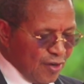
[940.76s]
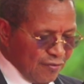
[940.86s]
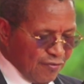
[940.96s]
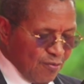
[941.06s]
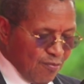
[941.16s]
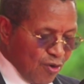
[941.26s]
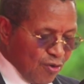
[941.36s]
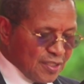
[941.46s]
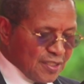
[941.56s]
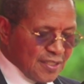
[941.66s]
for
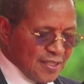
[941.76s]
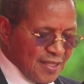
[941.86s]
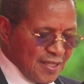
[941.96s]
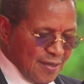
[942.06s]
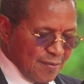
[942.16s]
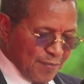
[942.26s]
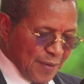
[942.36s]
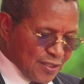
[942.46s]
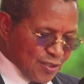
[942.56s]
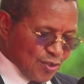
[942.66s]
bold,
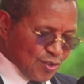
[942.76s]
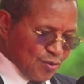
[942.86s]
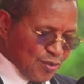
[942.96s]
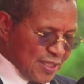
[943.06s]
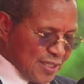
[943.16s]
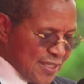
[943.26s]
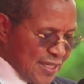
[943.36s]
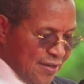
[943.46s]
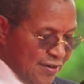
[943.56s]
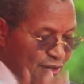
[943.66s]
practical solutions
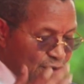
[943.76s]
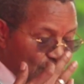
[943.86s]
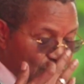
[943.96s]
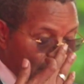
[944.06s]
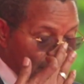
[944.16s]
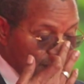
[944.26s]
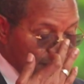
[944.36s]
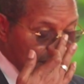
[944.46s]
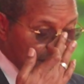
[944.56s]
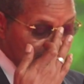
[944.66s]
and renewed
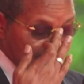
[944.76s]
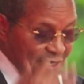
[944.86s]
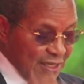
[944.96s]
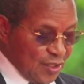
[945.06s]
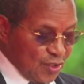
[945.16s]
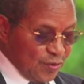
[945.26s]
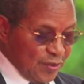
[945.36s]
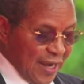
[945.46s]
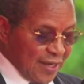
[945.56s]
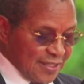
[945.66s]
commitment to
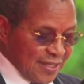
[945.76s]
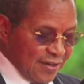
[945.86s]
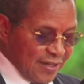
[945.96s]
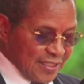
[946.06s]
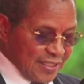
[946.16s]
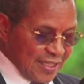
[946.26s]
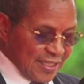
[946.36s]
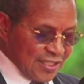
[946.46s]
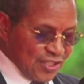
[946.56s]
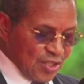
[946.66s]
accelerating
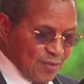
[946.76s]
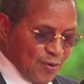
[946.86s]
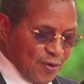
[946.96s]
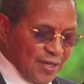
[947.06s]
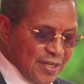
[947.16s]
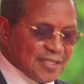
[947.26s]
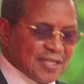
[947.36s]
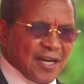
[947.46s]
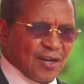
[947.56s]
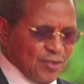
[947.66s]
SDG progress
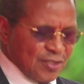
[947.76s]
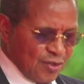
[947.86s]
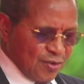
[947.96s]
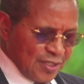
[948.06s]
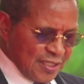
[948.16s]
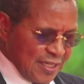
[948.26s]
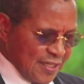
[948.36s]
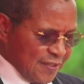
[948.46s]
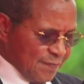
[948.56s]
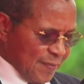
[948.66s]
across the continent.
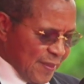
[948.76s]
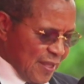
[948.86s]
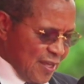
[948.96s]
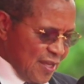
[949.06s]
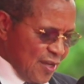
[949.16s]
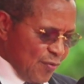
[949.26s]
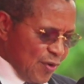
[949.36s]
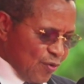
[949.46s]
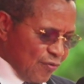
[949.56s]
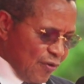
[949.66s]
We
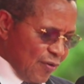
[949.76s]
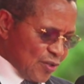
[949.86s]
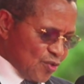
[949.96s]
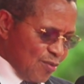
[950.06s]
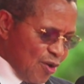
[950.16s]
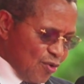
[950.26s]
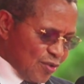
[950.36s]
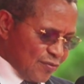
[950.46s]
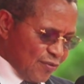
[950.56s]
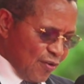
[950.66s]
look forward to
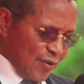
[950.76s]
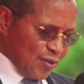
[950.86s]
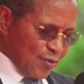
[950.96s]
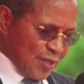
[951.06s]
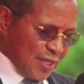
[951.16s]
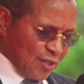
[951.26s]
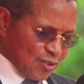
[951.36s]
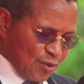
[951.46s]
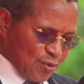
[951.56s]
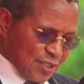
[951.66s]
bold, forward-looking
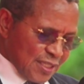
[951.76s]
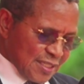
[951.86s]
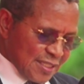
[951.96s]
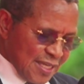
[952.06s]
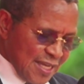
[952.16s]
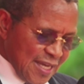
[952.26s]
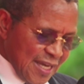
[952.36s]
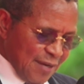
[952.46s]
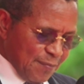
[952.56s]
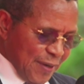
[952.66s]
solutions
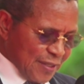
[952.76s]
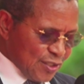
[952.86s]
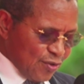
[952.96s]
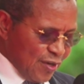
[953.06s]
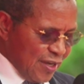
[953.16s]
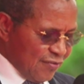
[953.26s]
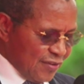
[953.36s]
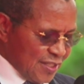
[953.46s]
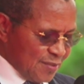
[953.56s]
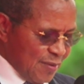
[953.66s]
and practical
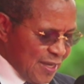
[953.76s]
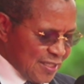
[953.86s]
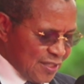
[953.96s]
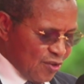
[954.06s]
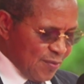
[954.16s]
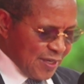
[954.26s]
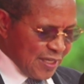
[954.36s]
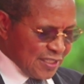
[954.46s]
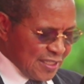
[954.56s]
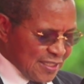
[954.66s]
evidence-based
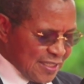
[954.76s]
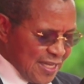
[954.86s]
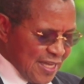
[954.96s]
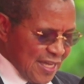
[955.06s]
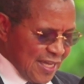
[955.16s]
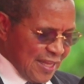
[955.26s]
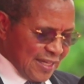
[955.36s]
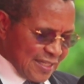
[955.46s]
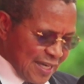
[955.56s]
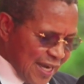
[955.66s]
recommendations
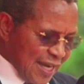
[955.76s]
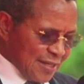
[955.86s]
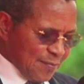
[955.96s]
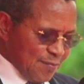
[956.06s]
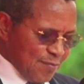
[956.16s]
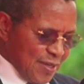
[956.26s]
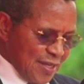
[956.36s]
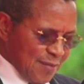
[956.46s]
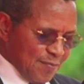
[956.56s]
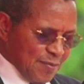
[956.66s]
that can
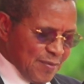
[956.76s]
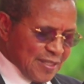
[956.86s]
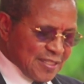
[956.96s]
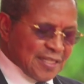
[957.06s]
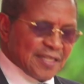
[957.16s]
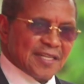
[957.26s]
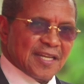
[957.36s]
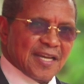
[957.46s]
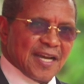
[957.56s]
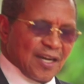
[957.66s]
be implemented
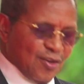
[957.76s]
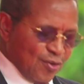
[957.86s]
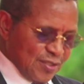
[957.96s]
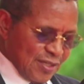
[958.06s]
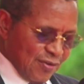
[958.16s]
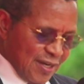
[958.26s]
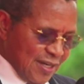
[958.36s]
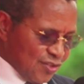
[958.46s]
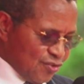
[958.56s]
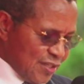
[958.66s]
across our
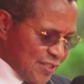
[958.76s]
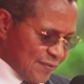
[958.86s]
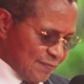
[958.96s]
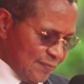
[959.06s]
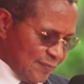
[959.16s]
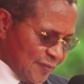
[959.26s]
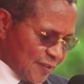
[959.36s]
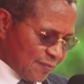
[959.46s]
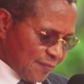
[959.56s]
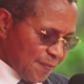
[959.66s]
countries.
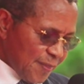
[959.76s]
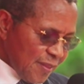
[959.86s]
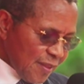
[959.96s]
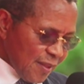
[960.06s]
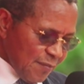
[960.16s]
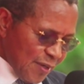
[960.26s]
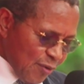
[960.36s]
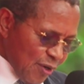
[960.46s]
But more